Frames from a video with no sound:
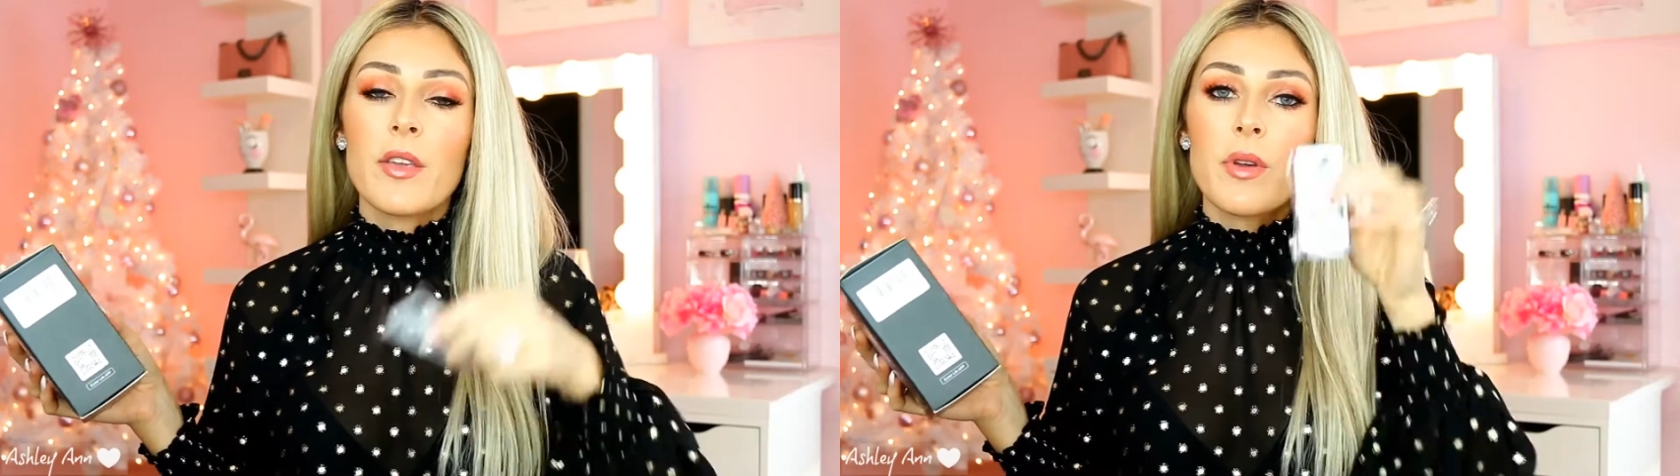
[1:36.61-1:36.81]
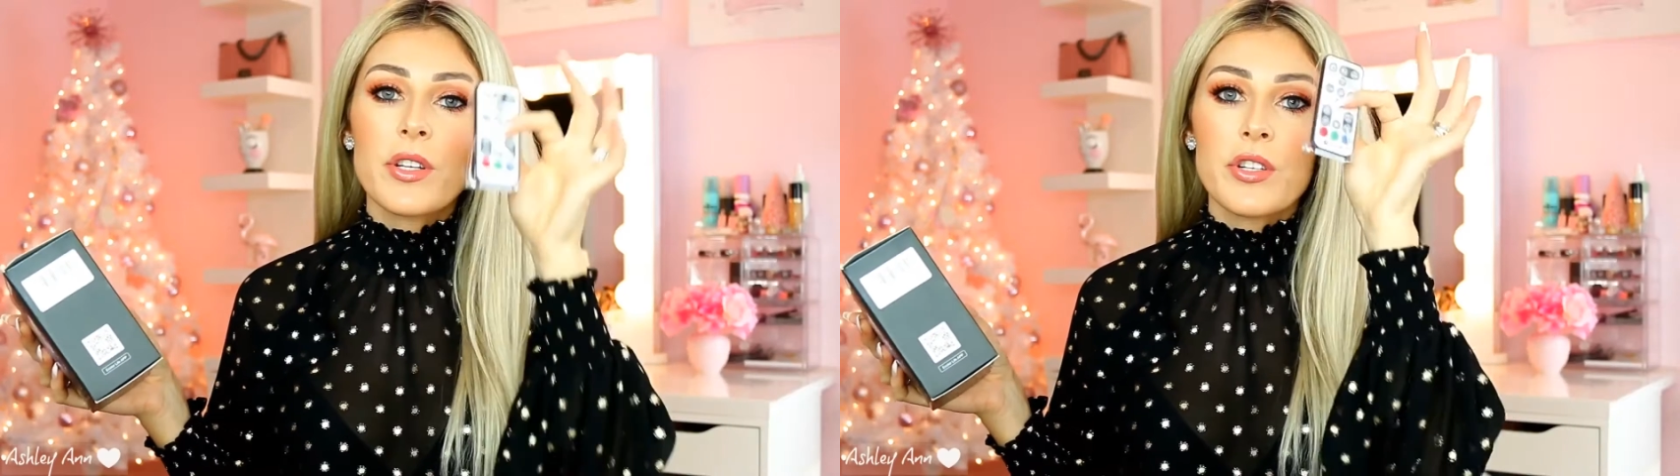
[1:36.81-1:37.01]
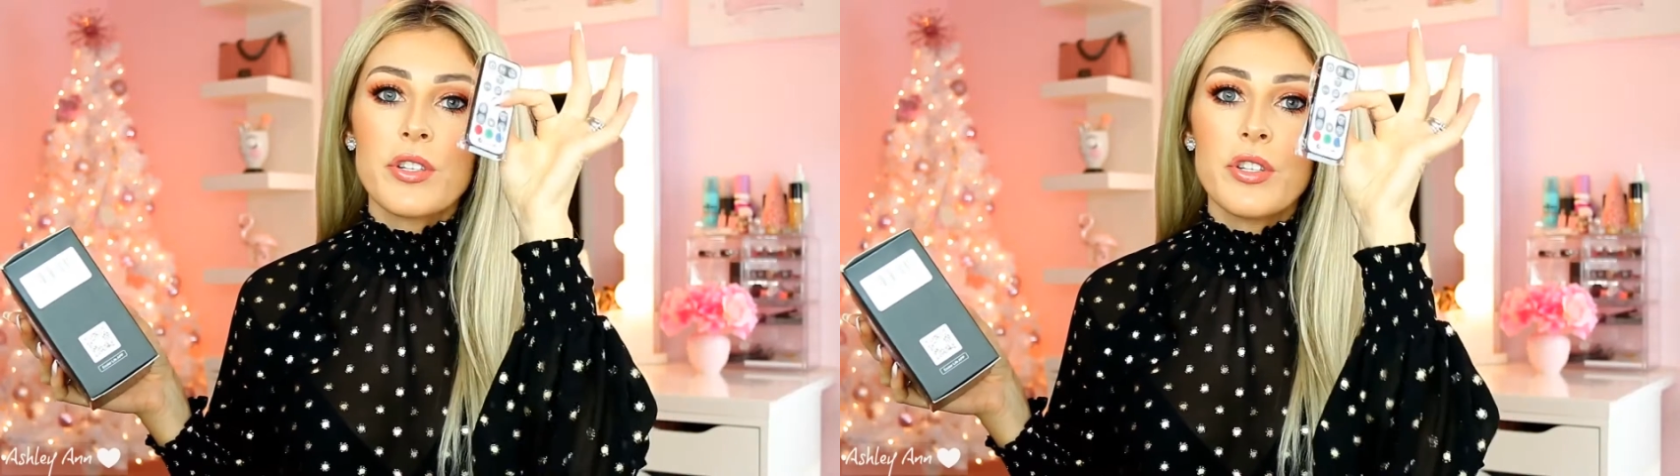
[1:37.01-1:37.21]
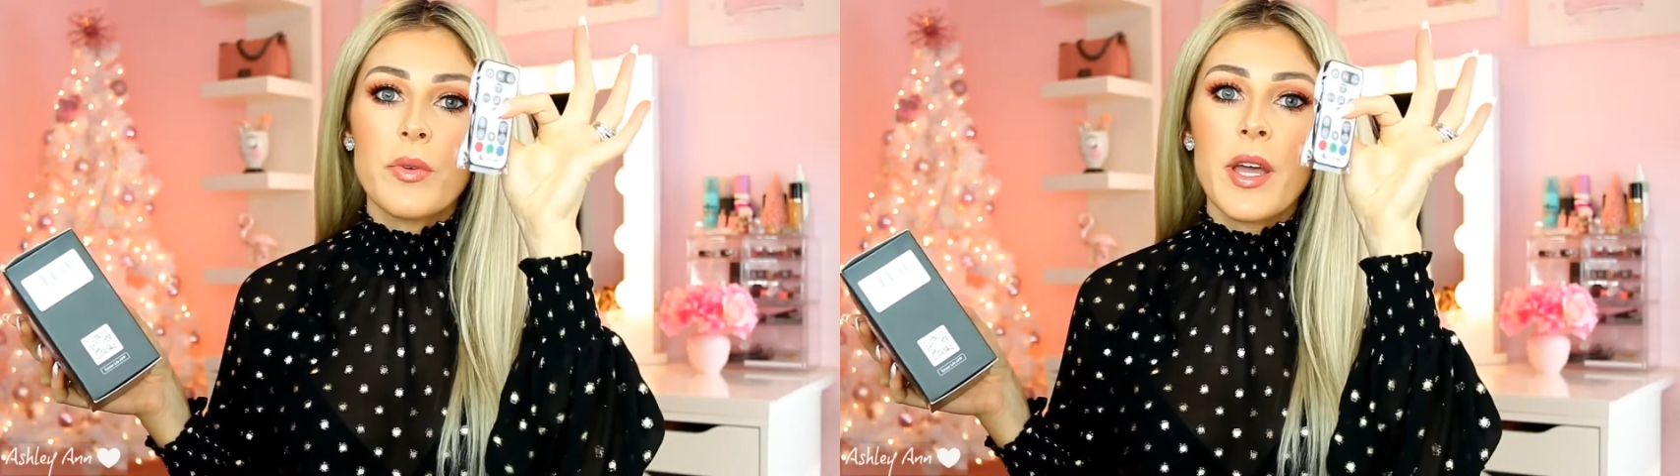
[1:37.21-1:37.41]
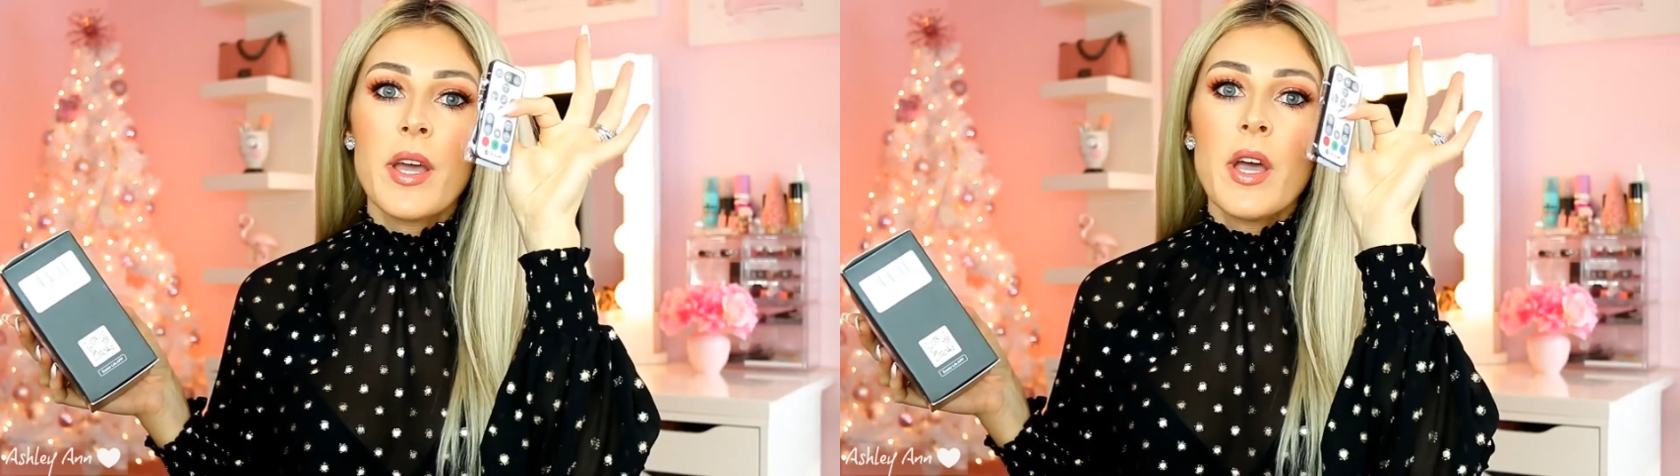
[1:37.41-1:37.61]
You can just do
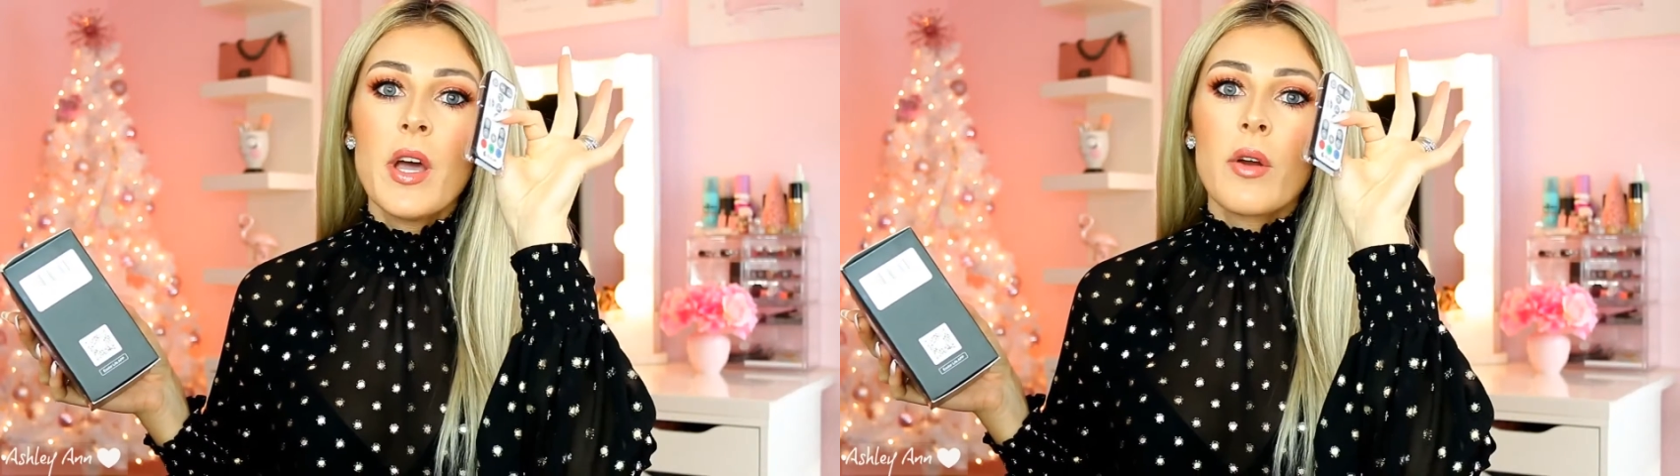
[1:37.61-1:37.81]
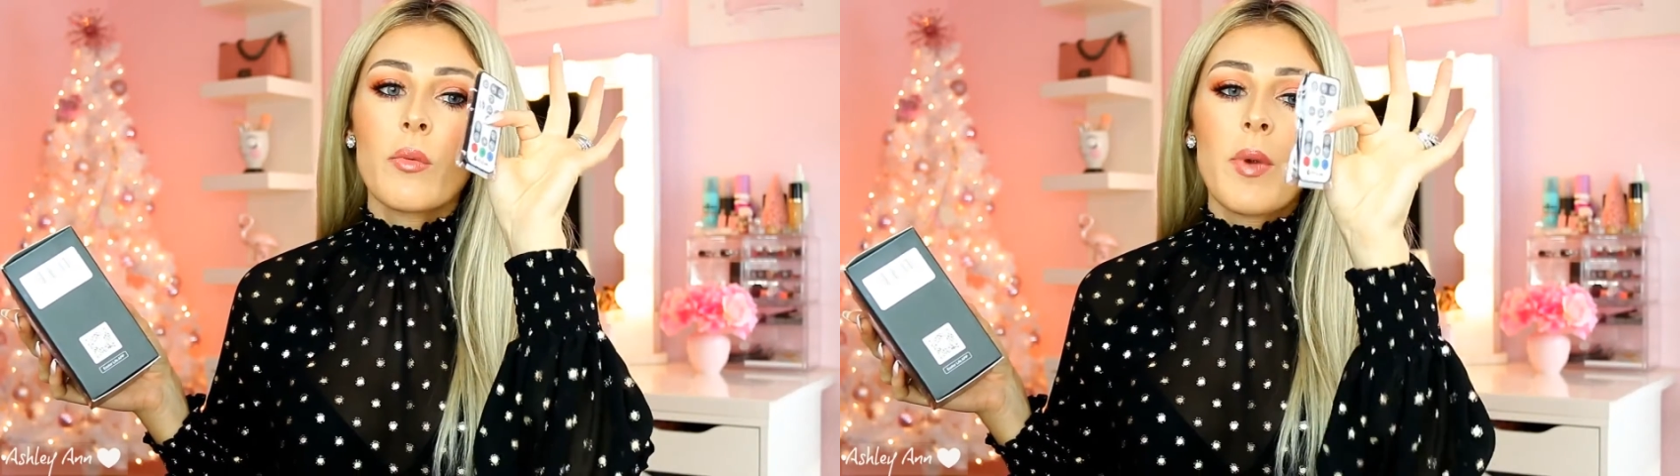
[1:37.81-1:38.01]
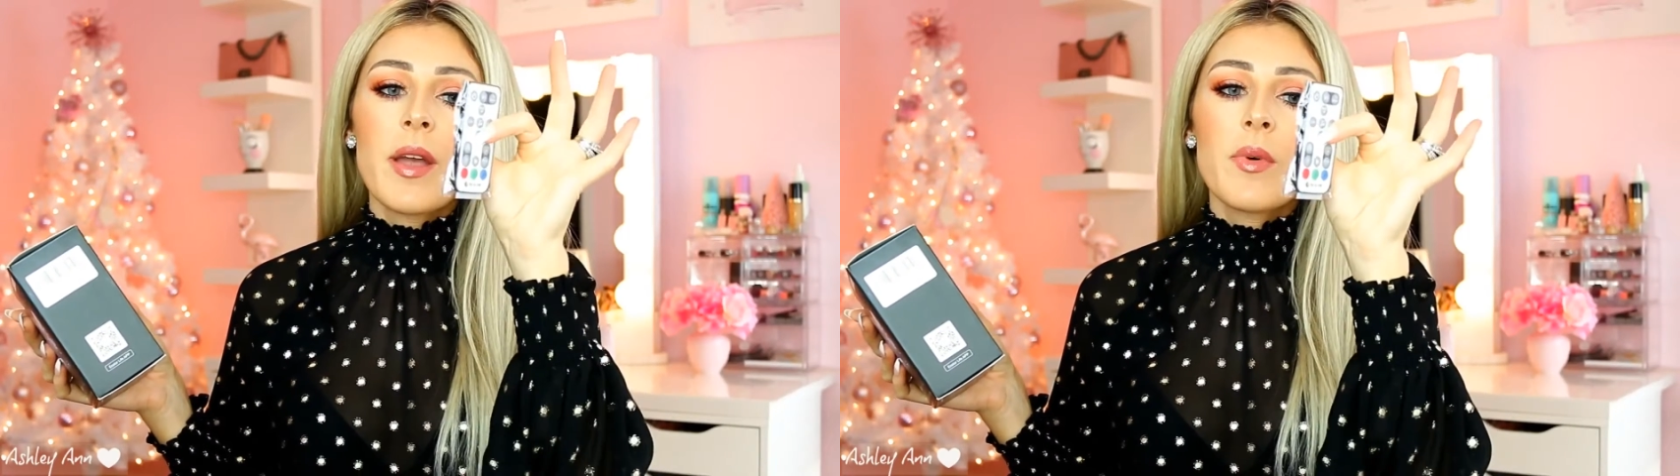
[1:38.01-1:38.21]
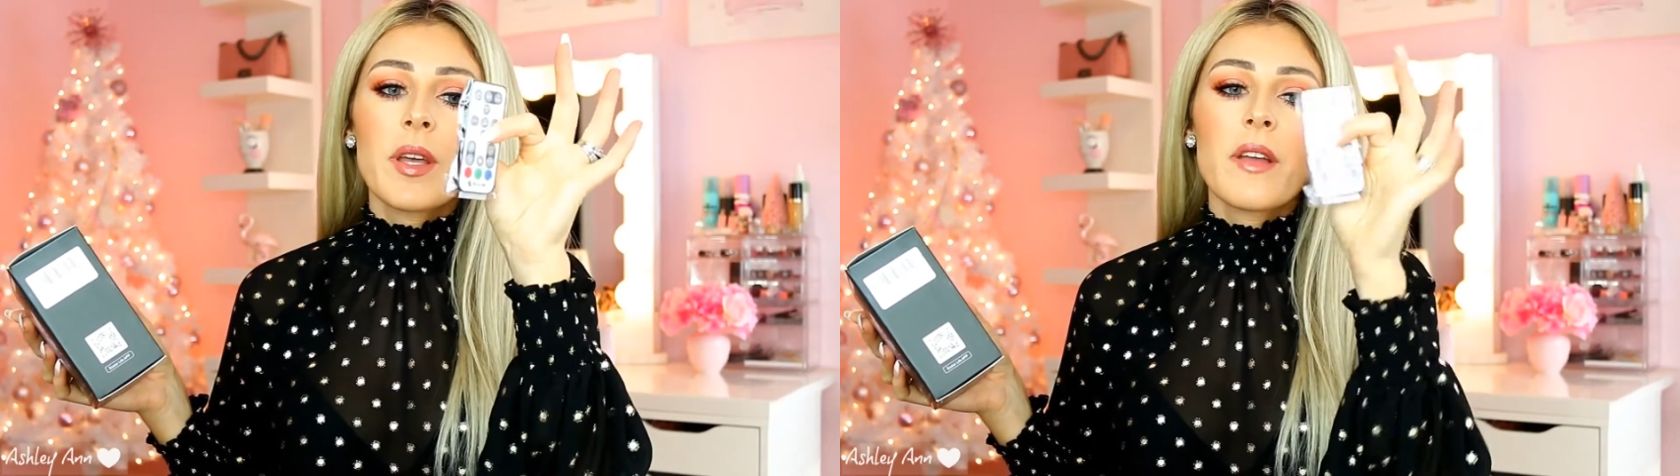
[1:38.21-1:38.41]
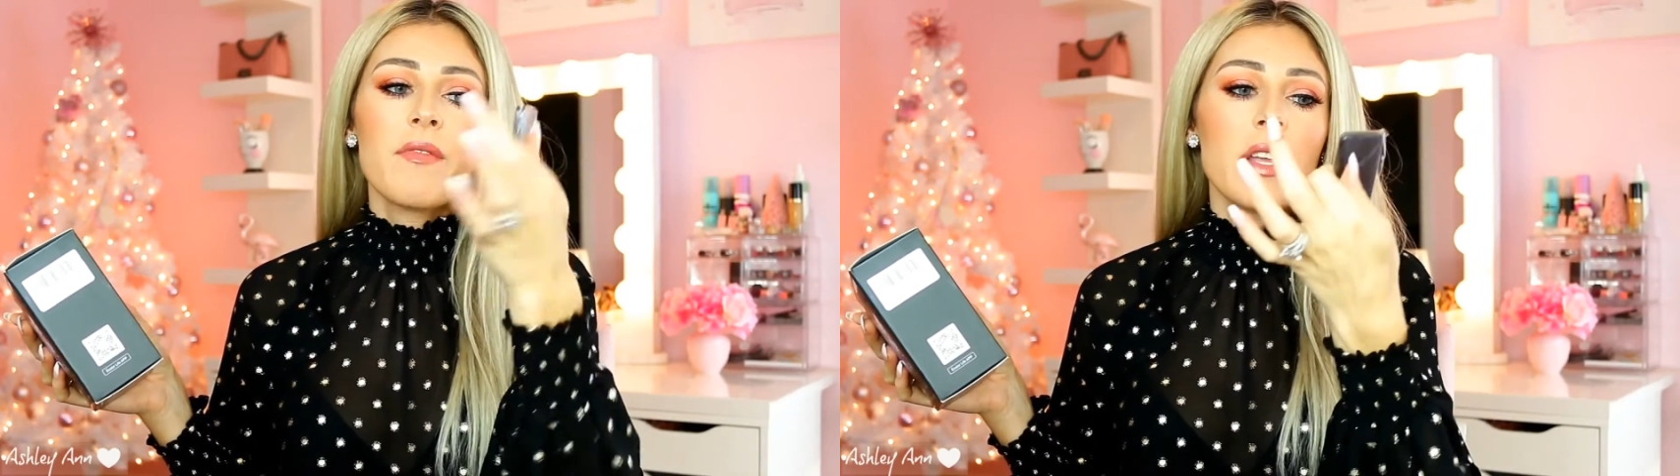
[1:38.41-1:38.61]
it right with
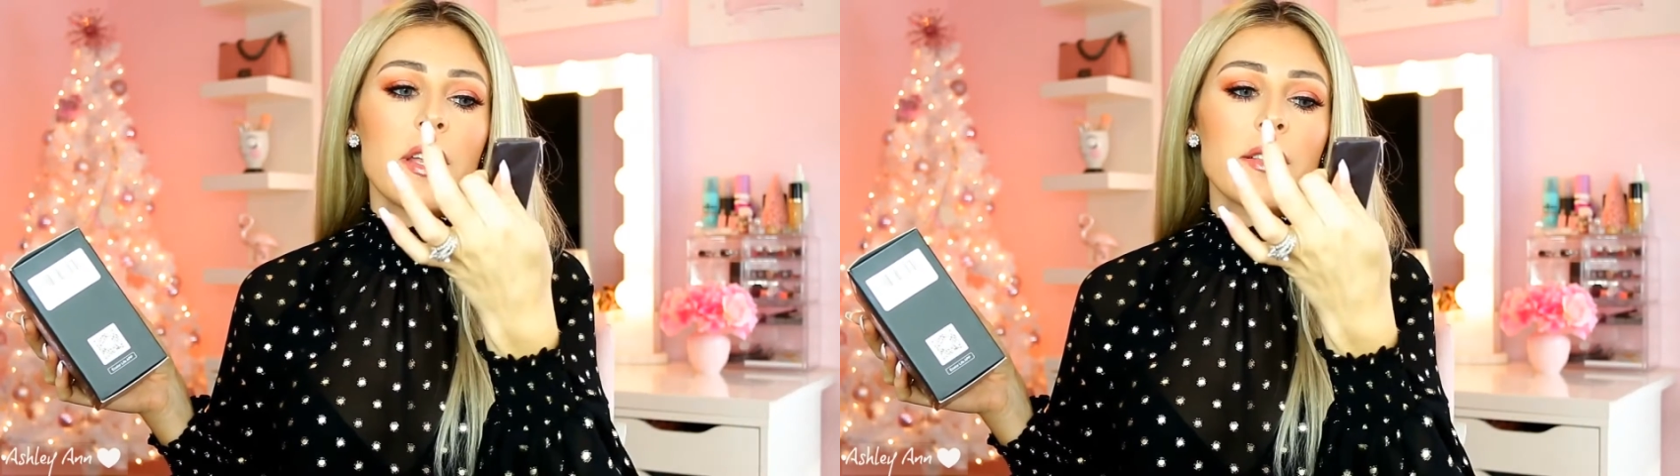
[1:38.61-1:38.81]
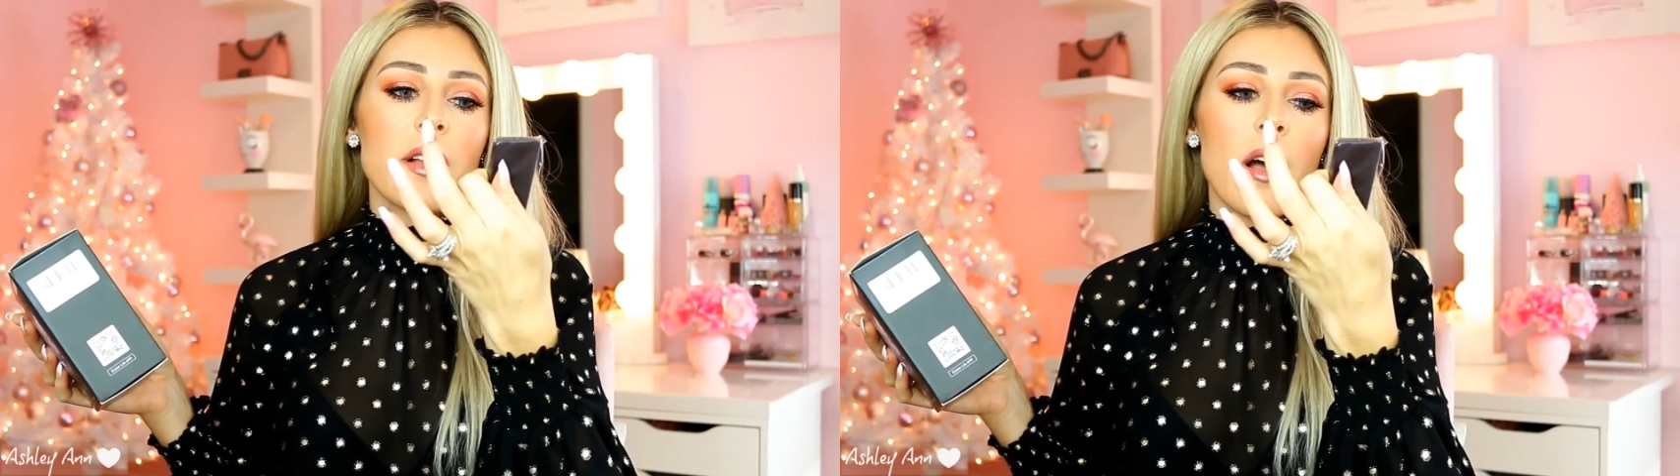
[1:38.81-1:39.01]
the convenience